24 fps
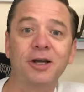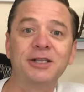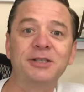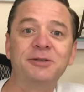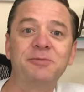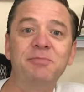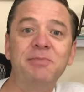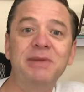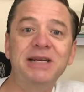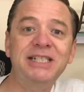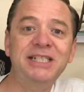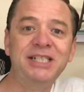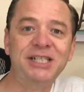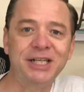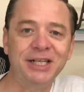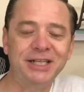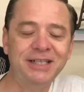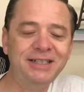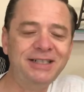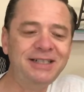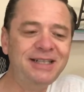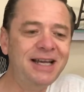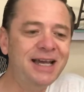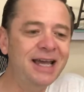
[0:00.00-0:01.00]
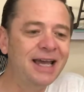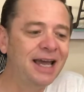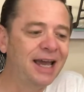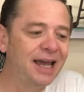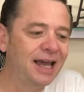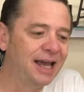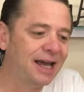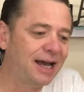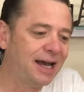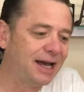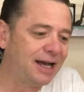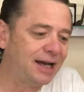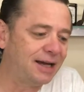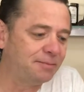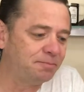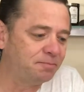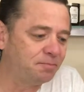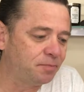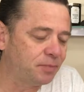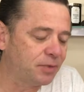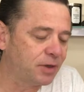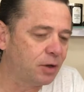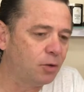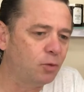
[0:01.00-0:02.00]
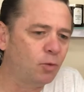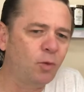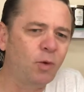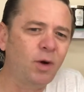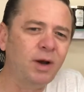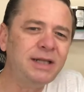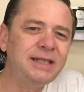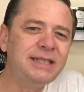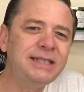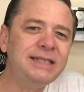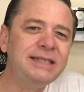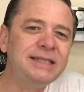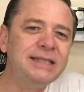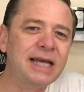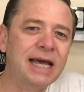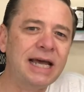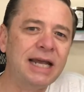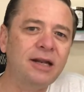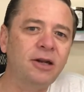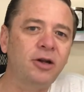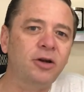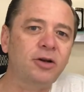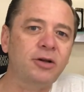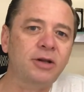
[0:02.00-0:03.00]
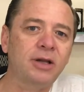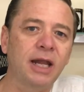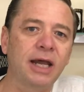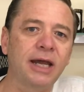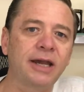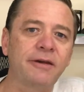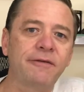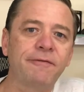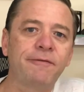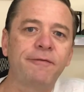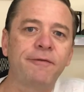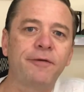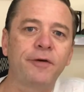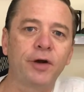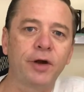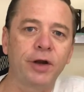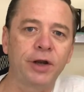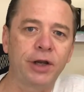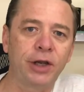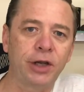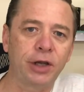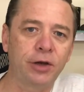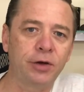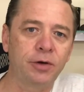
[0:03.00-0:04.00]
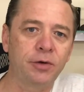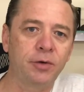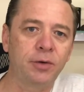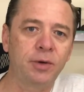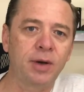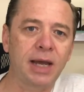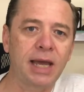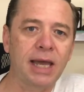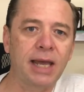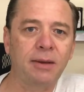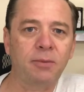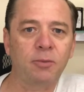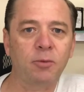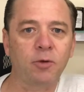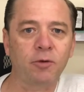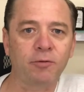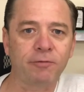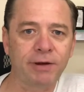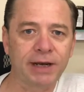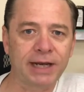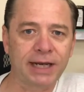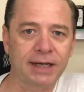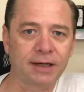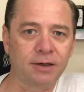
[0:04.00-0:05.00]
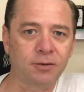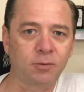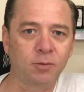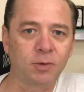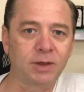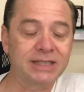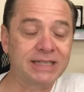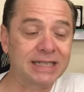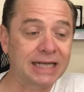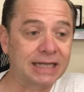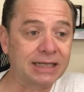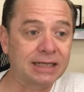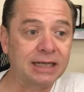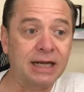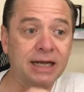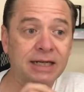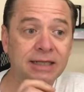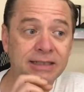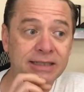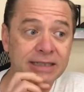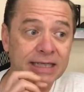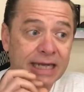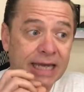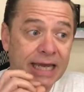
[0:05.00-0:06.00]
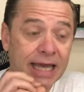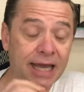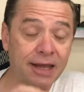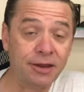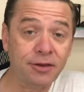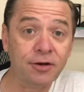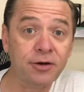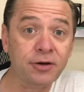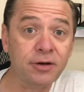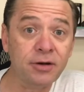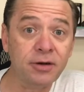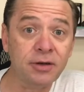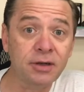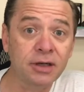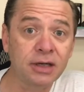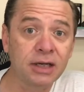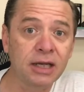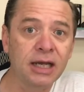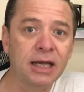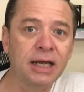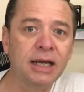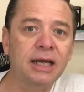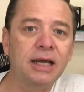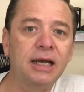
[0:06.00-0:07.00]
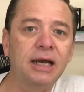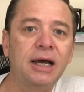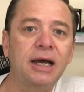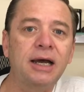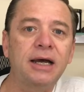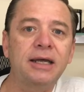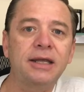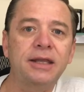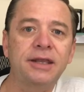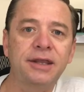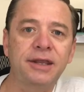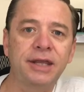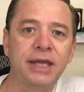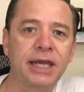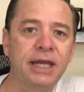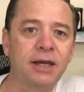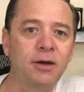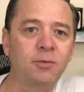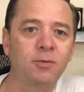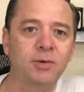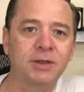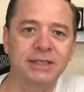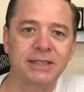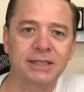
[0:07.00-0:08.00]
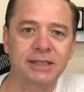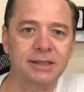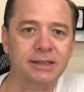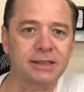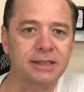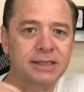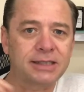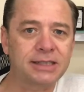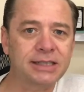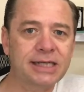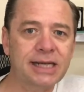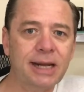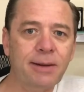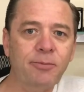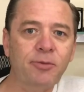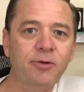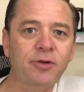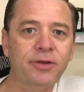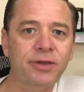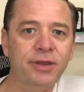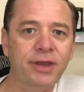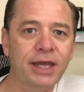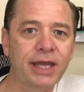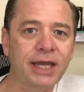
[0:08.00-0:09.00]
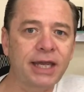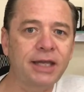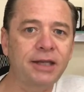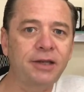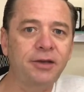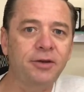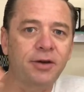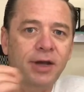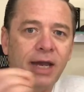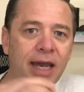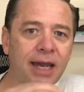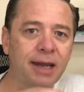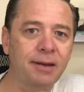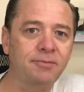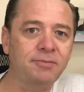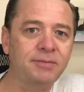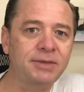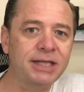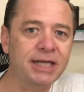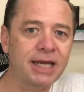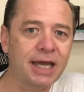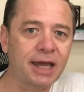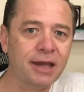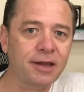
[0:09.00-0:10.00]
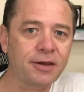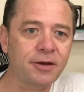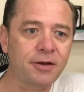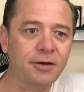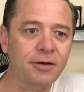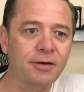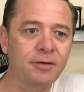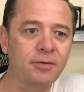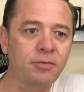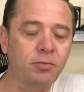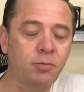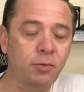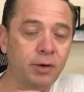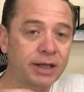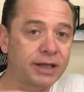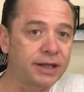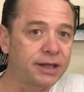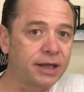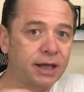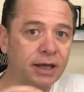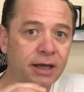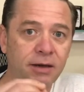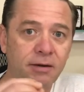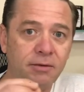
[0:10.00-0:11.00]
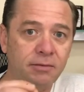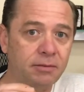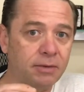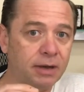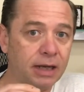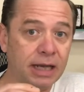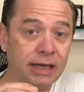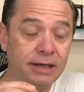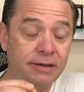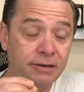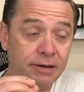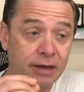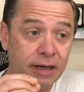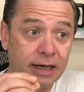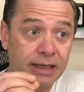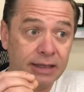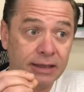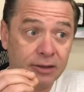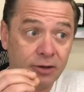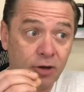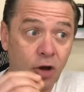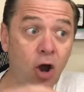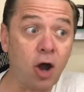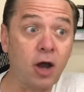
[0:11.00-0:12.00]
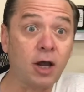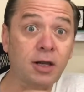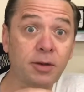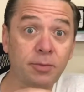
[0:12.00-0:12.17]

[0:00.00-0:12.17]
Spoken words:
mission. What did that look like for you and Maureen? Was it a together thing? Was it a separate thing, and you came together with and talked